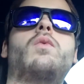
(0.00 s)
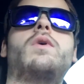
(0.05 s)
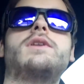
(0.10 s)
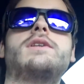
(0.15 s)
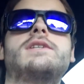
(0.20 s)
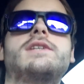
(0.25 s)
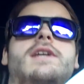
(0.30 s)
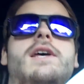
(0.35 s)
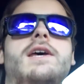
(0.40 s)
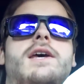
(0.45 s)

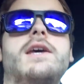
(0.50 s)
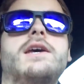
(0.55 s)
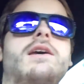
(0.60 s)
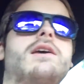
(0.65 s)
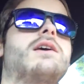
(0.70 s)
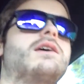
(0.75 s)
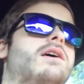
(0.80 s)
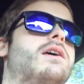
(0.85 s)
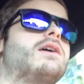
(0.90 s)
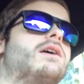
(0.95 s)
Wednesday
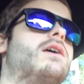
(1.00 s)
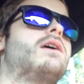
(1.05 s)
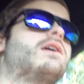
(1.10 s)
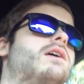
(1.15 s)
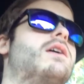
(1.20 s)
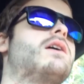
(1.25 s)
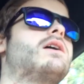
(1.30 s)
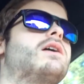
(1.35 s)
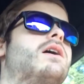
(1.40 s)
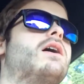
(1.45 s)

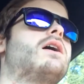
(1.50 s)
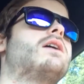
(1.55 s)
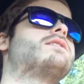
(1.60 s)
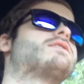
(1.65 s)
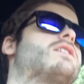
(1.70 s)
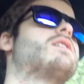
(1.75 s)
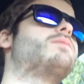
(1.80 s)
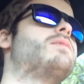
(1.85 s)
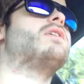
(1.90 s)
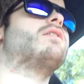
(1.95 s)
it's
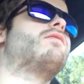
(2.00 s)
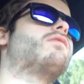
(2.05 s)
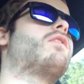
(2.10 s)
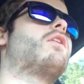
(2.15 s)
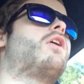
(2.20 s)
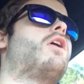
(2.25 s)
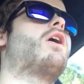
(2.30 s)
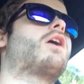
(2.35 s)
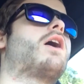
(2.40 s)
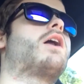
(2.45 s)
gonna be a
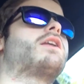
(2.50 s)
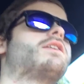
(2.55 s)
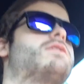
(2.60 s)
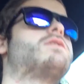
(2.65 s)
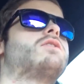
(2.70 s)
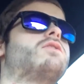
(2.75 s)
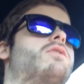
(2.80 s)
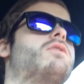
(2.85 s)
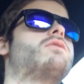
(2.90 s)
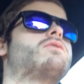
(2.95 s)
vlog on its
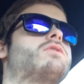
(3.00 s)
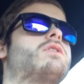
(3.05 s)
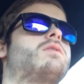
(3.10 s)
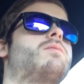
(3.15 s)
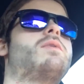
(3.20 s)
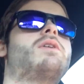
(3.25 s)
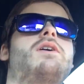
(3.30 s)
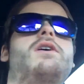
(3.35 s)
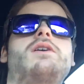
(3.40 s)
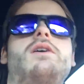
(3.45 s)
own. So I
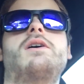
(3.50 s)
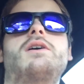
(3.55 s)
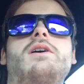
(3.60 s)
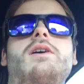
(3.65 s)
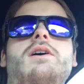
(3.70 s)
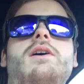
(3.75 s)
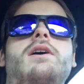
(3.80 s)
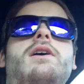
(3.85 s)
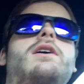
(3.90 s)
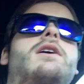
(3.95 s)
may
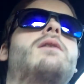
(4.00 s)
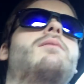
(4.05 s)
uh,